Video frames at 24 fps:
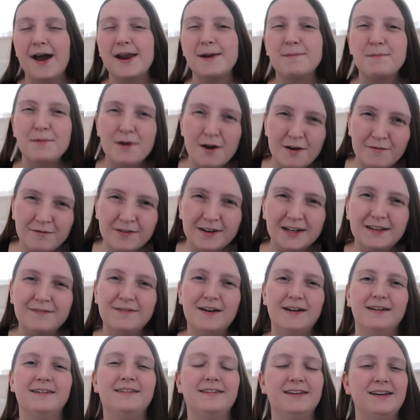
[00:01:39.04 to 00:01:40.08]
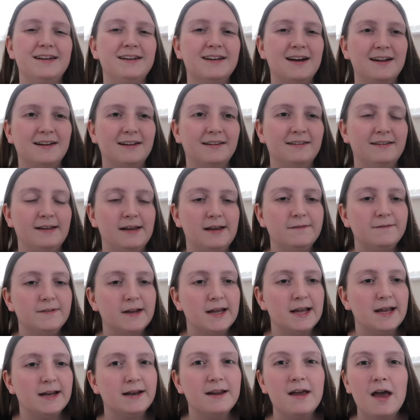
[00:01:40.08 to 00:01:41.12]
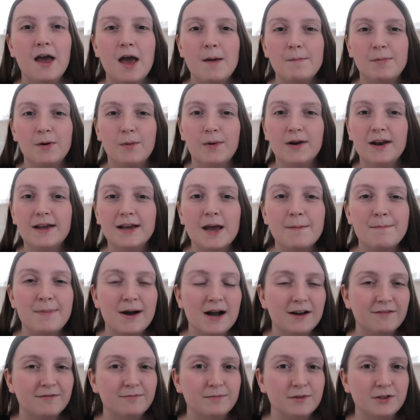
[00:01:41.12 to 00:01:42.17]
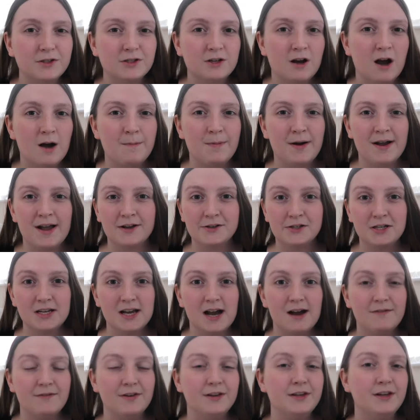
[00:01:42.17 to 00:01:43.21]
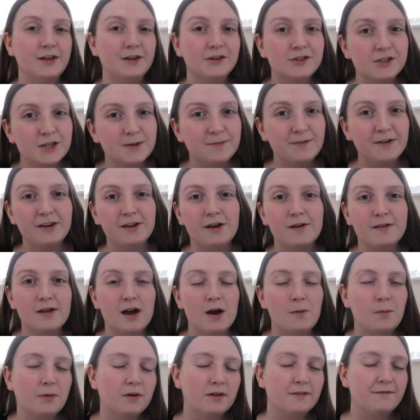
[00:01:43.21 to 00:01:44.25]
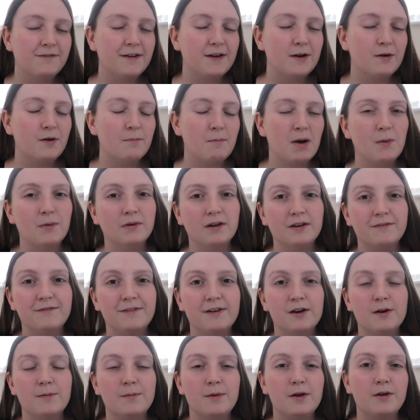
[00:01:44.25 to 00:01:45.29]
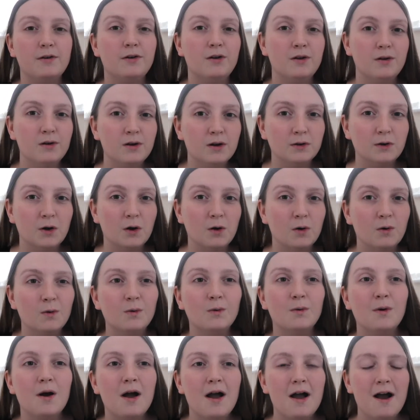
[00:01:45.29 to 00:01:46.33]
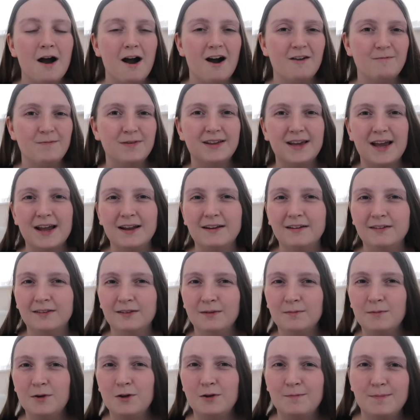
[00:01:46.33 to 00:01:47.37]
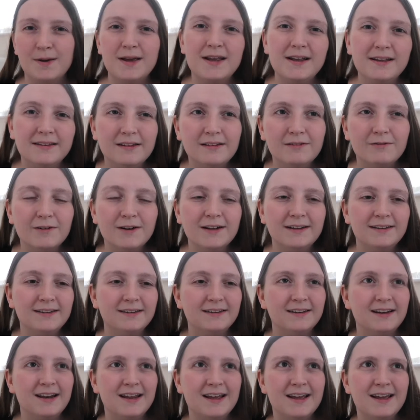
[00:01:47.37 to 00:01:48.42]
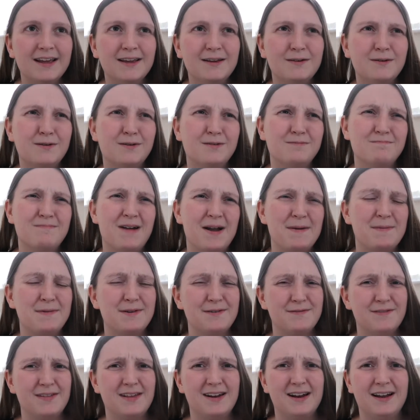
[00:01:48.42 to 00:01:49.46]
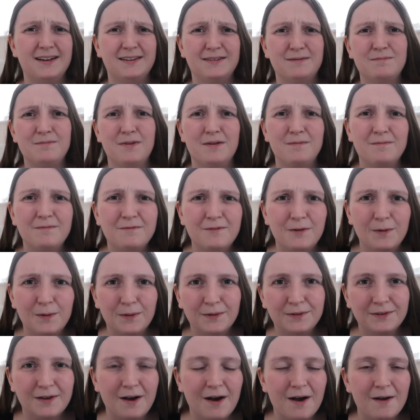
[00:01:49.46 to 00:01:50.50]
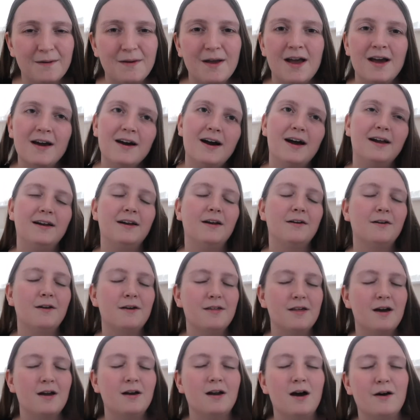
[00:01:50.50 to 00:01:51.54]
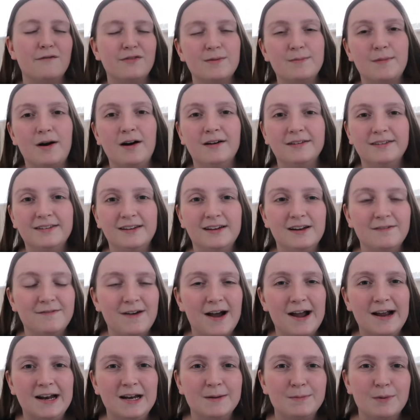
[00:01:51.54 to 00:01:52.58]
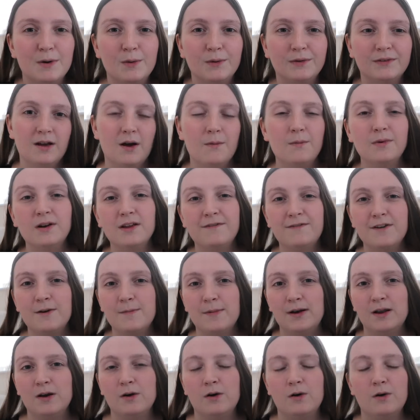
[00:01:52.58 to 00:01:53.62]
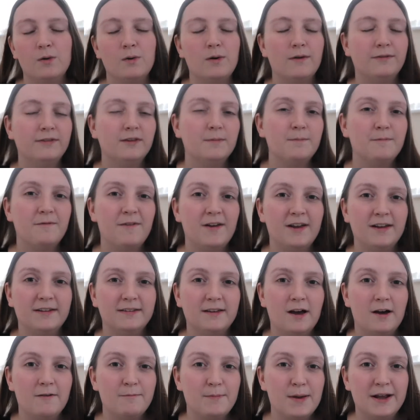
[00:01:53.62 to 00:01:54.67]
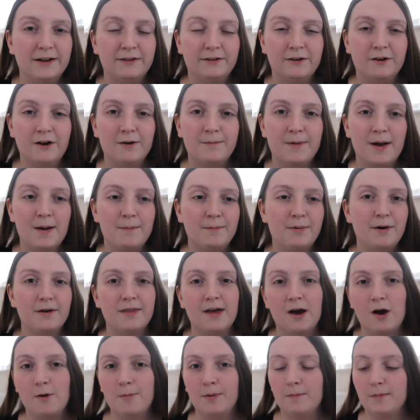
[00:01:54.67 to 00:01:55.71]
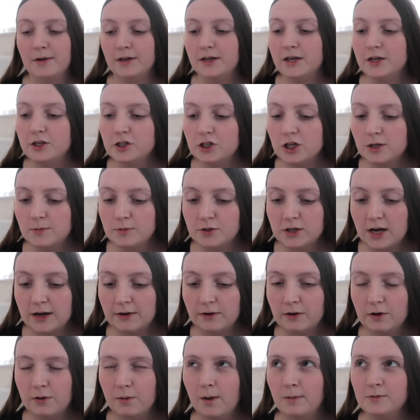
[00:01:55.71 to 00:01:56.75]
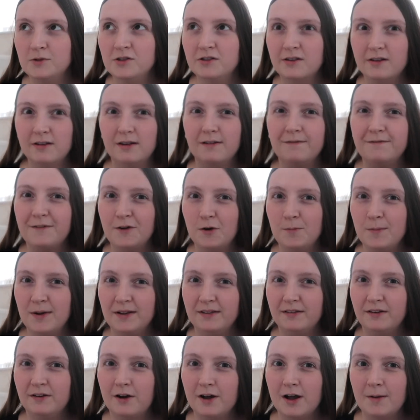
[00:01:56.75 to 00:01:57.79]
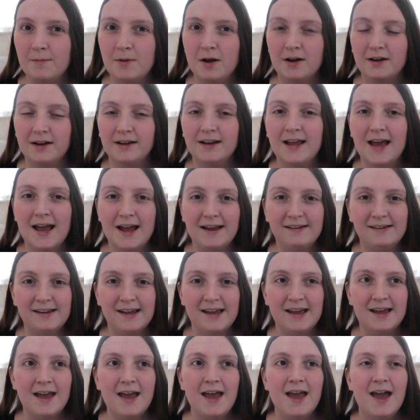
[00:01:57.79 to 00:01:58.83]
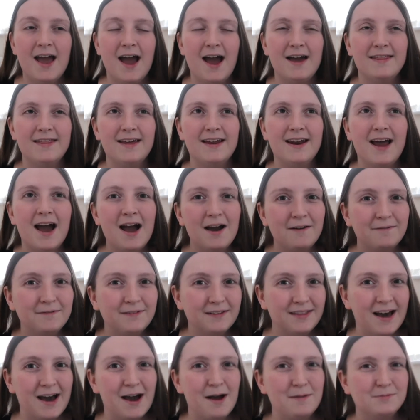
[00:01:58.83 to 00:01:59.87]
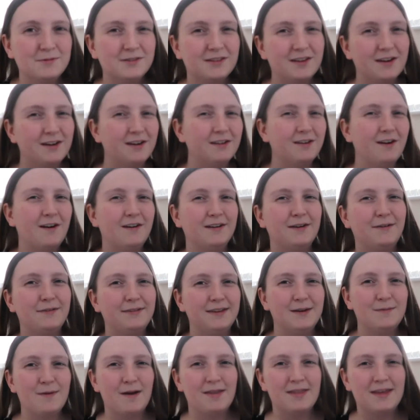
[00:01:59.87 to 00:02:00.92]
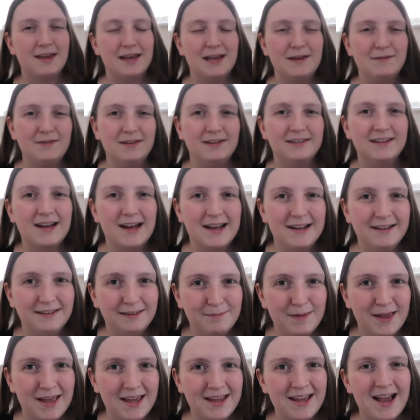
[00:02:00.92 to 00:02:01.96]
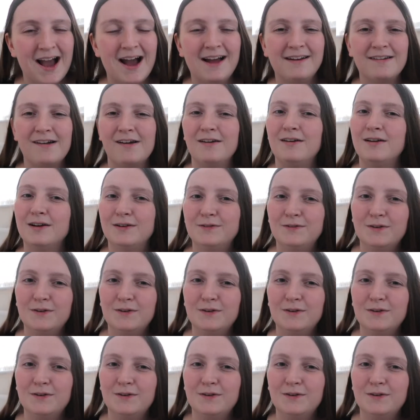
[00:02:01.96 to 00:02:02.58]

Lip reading: and I'm not really fancying that this evening. But when I get back from the shop, I actually have a YouTube video that I want to film. I want to film a new look haul. I've been getting some new pieces recently, or maybe over the last month or so, and I know that a lot of them are still available, so I want to film a little haul of some things that I've picked up and put that up on my YouTube channel. I'm just going to film it tonight, I'm not going to edit, and then after that I'm just going to kind of see where the evening takes me, and I look